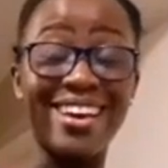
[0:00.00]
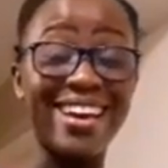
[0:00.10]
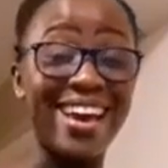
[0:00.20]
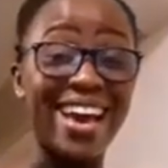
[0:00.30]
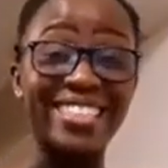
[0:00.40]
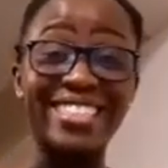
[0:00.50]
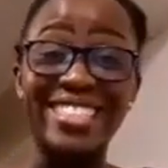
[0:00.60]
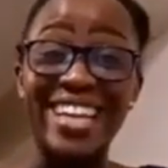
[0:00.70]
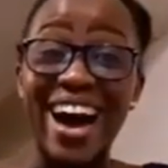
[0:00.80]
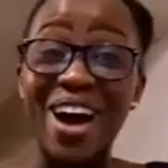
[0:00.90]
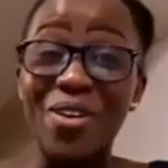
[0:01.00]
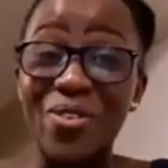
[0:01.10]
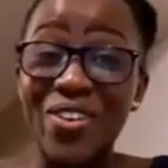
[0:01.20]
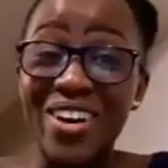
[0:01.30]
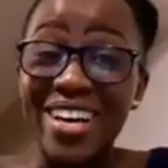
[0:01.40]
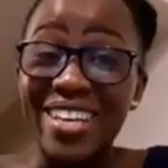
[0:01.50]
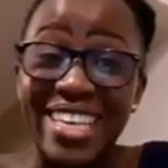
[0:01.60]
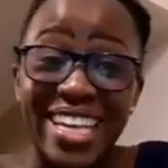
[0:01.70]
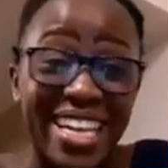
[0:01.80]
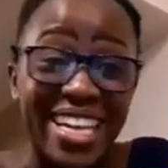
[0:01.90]
And now
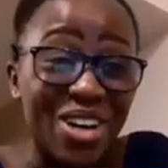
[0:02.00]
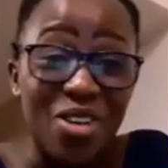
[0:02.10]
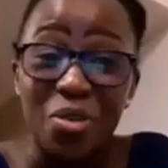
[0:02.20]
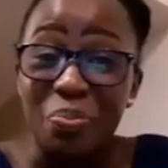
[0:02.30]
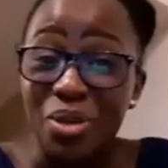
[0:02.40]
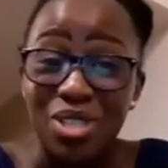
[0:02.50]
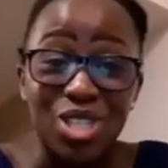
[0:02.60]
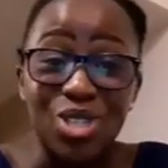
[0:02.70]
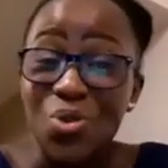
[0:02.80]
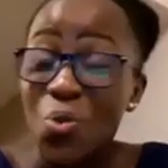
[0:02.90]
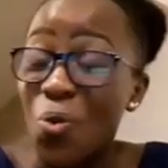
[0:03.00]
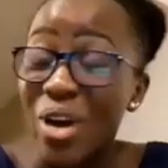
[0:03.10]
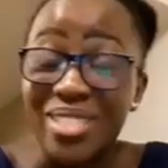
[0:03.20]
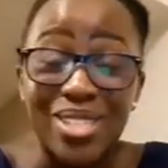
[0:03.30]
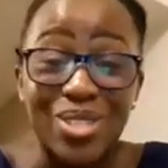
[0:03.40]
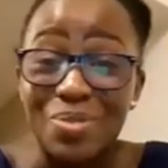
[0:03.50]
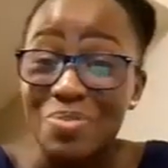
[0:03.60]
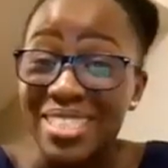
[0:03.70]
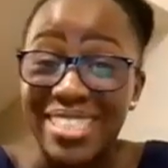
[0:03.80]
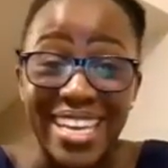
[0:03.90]
the leader of opposition wants to
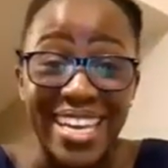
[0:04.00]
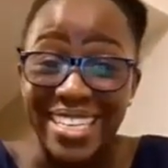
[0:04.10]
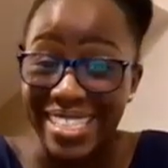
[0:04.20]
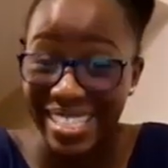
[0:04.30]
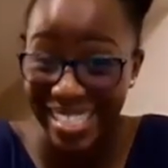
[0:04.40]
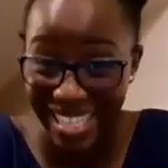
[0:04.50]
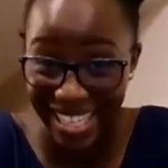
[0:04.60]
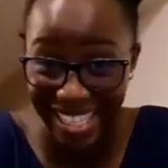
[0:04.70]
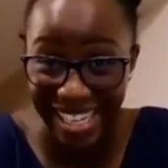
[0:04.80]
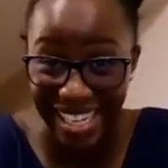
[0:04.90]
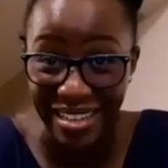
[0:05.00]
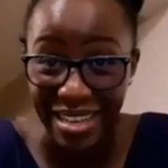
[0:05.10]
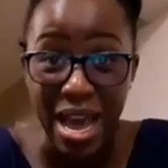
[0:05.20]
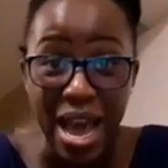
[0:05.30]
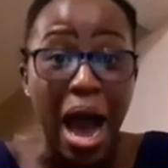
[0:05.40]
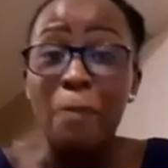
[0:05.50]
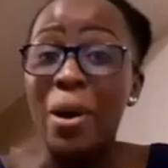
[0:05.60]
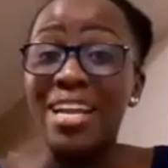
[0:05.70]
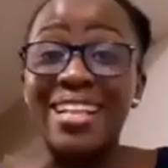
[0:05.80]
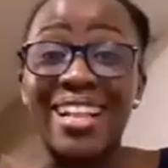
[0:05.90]
be taken seriously.
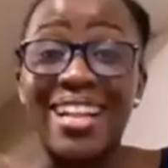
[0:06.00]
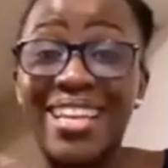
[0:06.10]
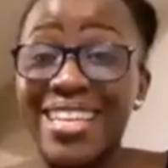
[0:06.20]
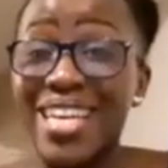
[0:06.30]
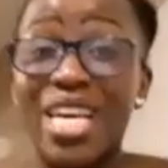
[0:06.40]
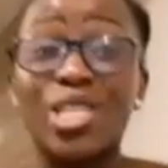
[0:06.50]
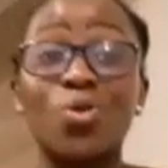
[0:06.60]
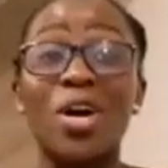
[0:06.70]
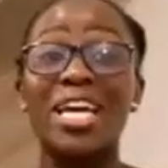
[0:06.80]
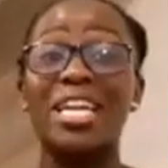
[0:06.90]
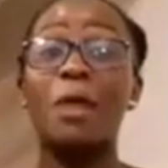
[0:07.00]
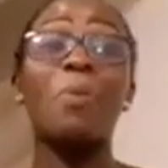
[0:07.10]
Apparently, he's woken up